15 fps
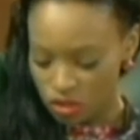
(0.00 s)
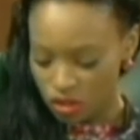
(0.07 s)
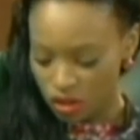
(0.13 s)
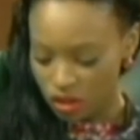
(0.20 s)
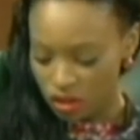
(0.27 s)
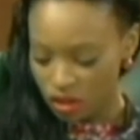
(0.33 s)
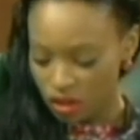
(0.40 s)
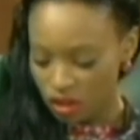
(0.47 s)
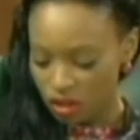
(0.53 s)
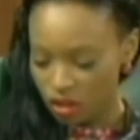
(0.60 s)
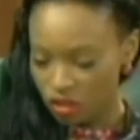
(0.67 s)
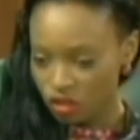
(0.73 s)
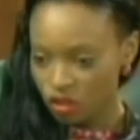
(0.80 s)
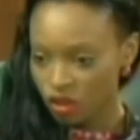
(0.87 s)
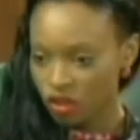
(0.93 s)
Sir,
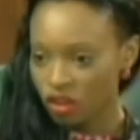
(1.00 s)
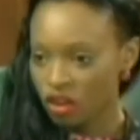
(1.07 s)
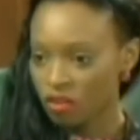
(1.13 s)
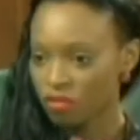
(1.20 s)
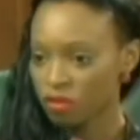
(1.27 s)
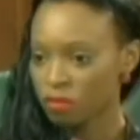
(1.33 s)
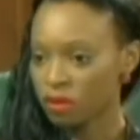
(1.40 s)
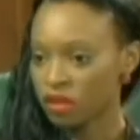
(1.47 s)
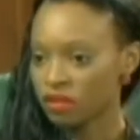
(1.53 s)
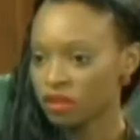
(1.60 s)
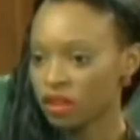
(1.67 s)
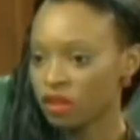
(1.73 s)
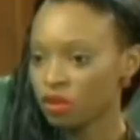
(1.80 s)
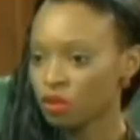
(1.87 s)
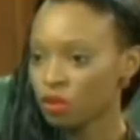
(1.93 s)
your
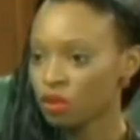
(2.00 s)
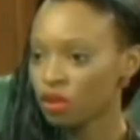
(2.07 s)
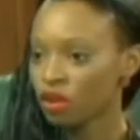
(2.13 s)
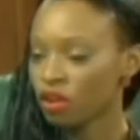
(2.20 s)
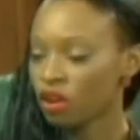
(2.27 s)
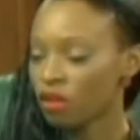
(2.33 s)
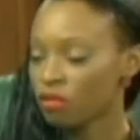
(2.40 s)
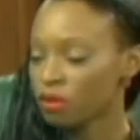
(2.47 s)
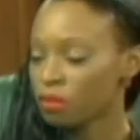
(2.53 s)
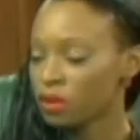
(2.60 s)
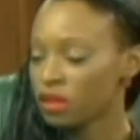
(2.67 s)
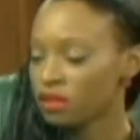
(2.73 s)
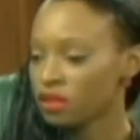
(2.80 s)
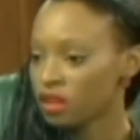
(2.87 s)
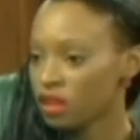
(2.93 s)
government, I know your
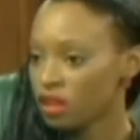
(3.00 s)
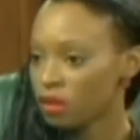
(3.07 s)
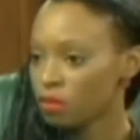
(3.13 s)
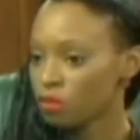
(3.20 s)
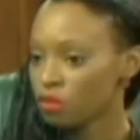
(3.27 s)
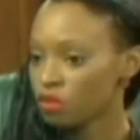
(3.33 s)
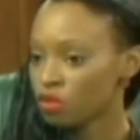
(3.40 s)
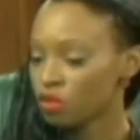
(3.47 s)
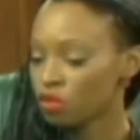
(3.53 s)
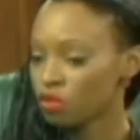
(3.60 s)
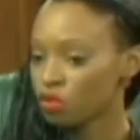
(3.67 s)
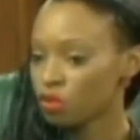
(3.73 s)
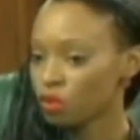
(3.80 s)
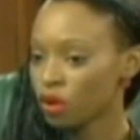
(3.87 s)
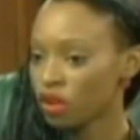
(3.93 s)
government aims
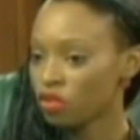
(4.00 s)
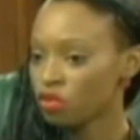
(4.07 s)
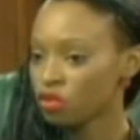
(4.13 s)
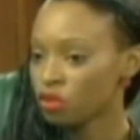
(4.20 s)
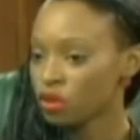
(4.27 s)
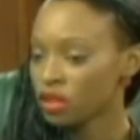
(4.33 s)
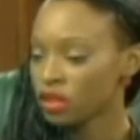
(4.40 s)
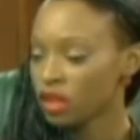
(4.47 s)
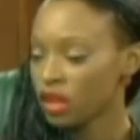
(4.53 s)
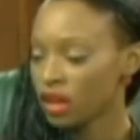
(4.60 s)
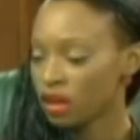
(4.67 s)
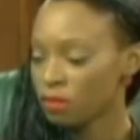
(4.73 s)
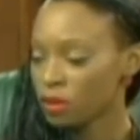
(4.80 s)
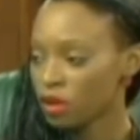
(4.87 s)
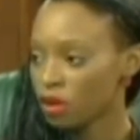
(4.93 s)
to ensure that
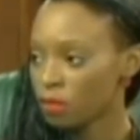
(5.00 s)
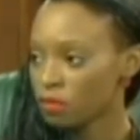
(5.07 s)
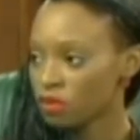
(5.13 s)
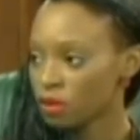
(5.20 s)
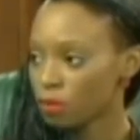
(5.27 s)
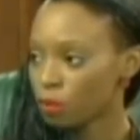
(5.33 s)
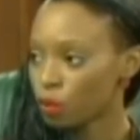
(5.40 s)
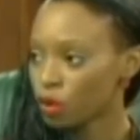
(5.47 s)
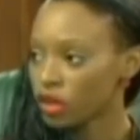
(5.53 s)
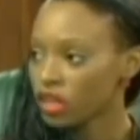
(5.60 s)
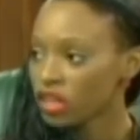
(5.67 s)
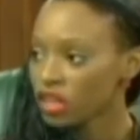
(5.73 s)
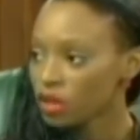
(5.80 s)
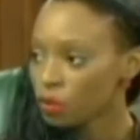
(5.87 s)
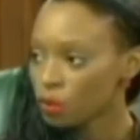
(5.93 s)
Guyana becomes a
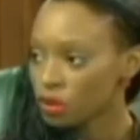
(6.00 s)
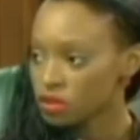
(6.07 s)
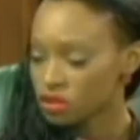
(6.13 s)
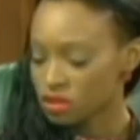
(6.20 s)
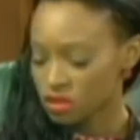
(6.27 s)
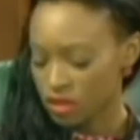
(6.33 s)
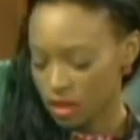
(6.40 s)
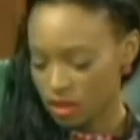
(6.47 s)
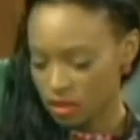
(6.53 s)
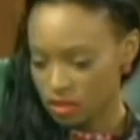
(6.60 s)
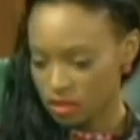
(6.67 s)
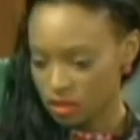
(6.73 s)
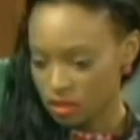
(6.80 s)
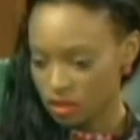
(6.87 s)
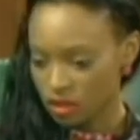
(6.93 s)
more equal
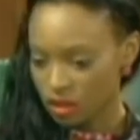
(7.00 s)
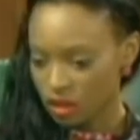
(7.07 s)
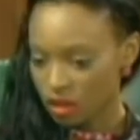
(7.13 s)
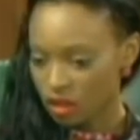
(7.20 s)
society.